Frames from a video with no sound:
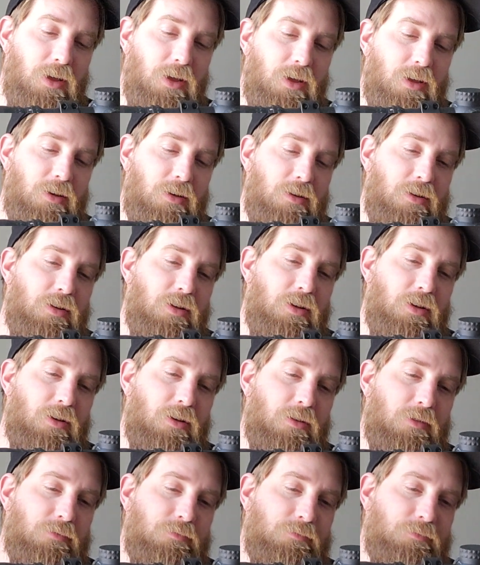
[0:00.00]
And
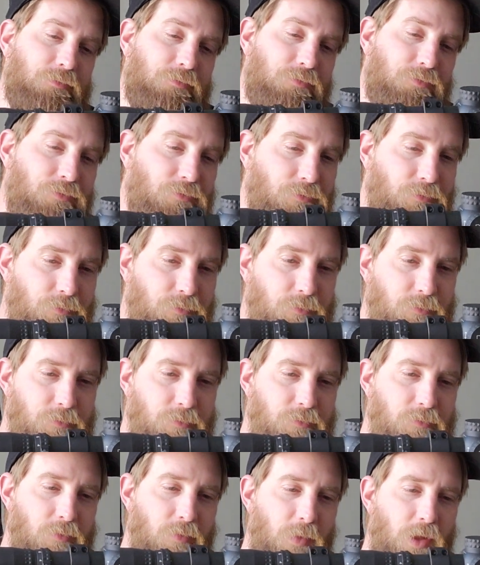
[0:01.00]
the
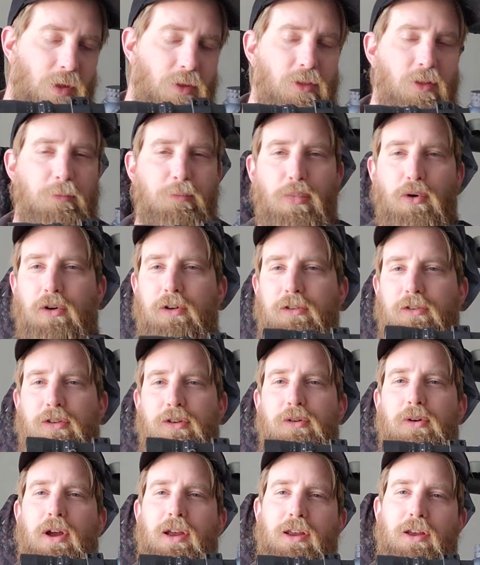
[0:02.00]

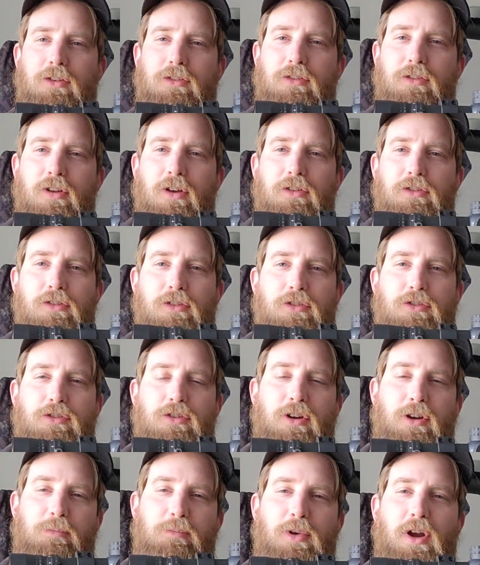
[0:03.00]
0.2 I guess does the
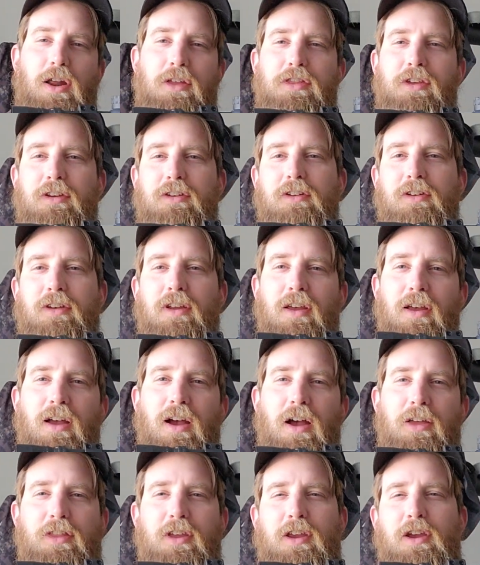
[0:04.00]
trick, but I think
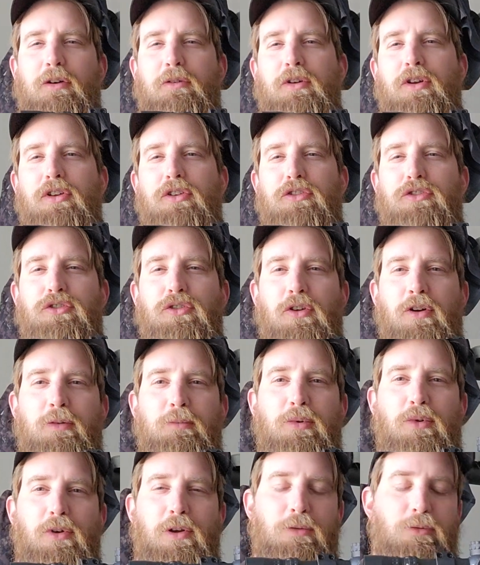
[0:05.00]
I would enjoy
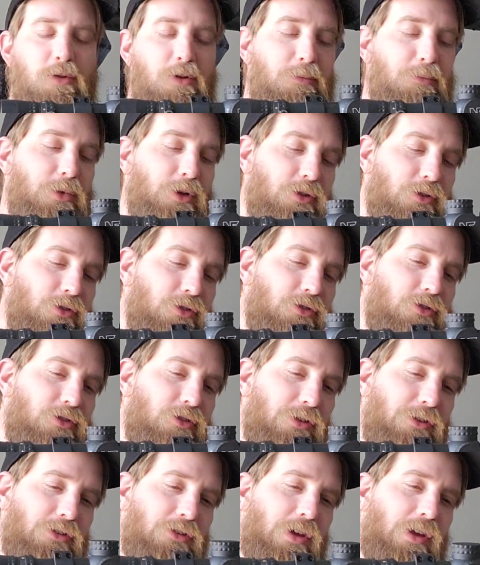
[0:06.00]
0.1 mils
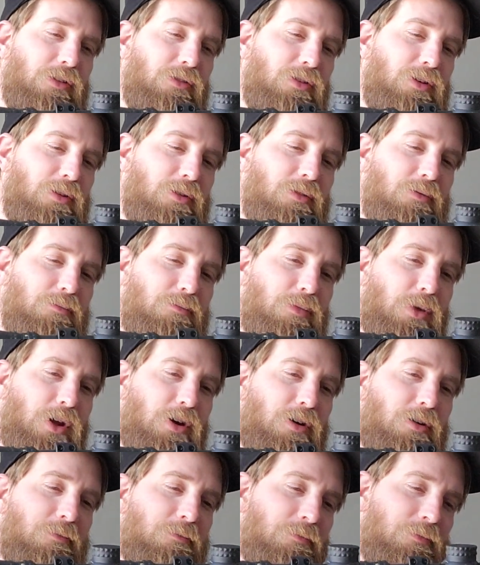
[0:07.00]
just slightly
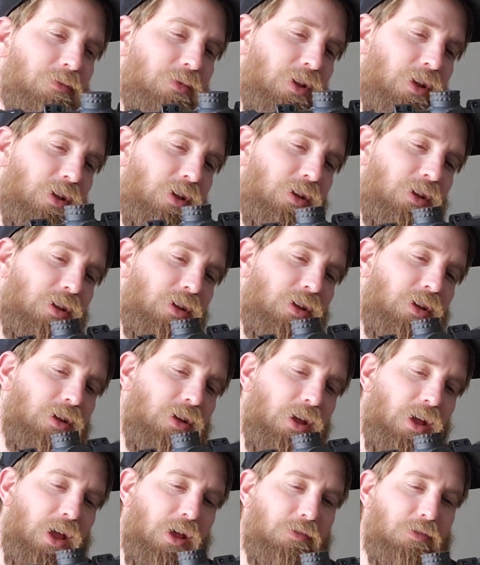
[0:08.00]
better,
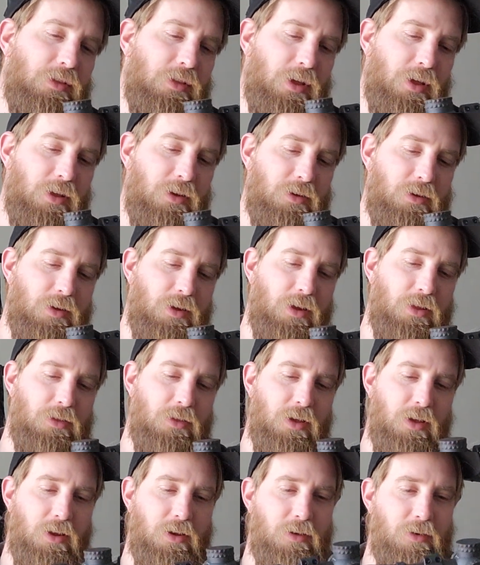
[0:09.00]
having that. And
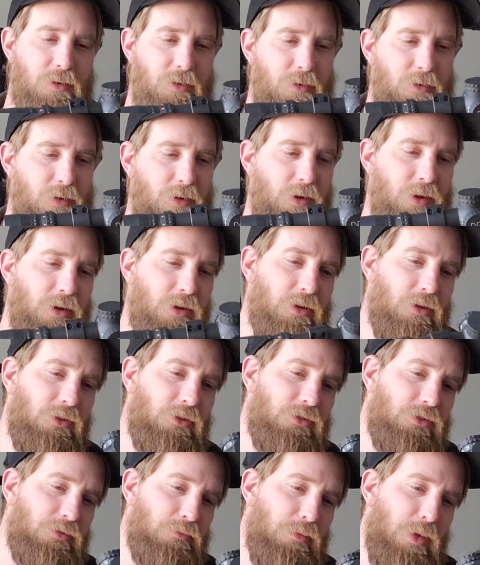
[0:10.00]
then it
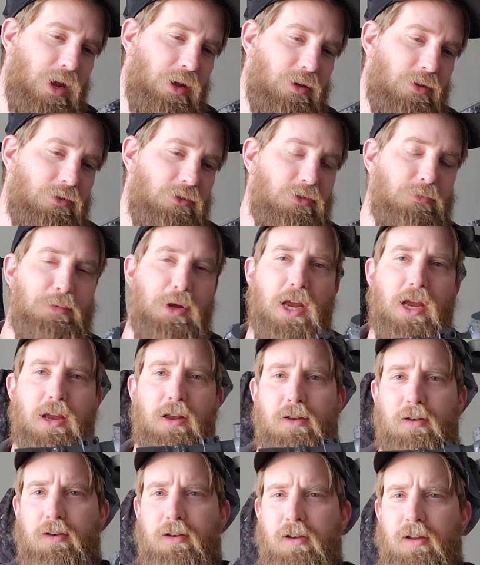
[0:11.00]
is made in
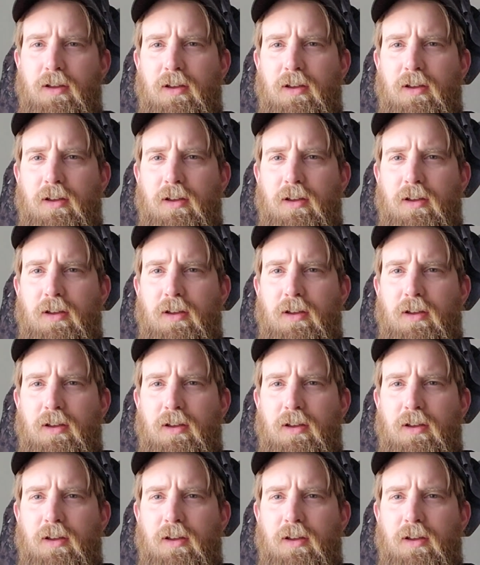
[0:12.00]
Japan.